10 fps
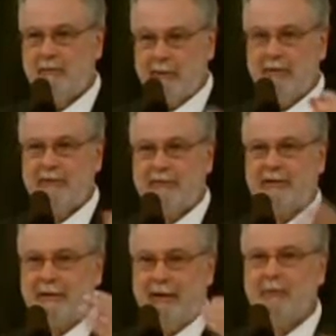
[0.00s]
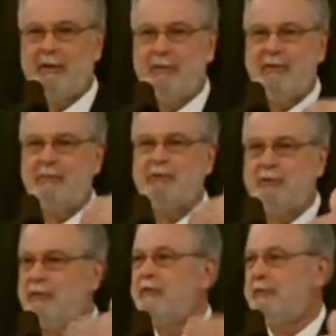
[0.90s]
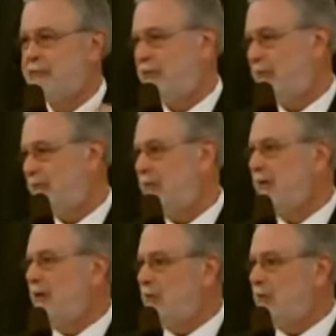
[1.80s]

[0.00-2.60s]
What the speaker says: Realistically, how many people do you serve